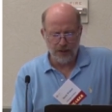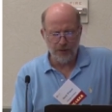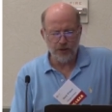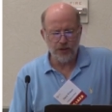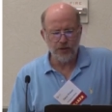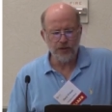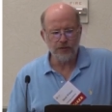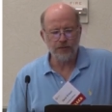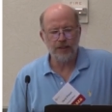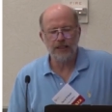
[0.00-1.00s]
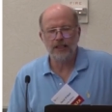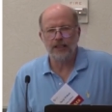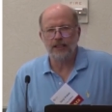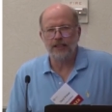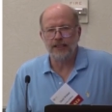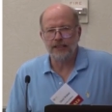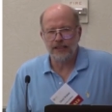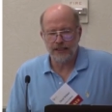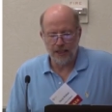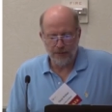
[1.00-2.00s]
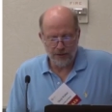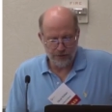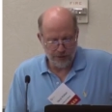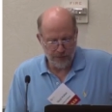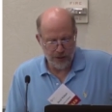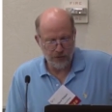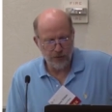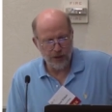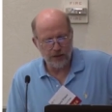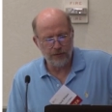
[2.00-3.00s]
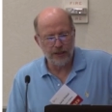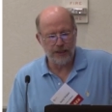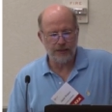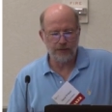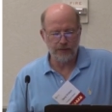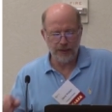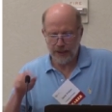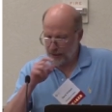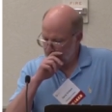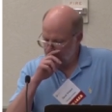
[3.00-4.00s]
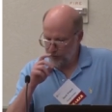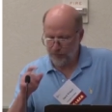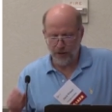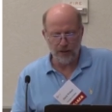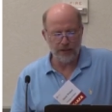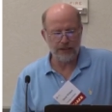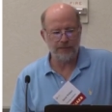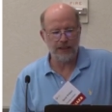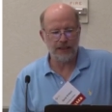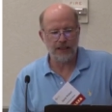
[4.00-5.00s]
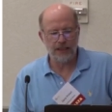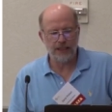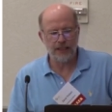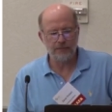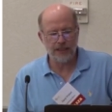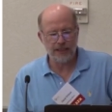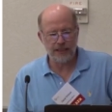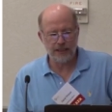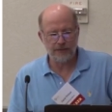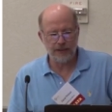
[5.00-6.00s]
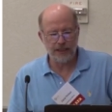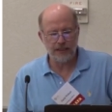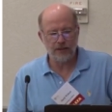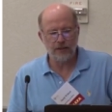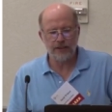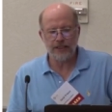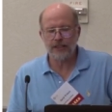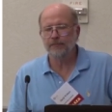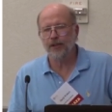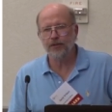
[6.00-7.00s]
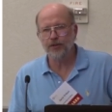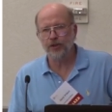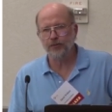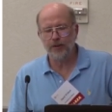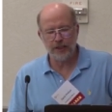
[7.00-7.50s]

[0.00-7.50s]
The most useful one, at least that's come out from this work with Foodball, has been a database just released called Exposome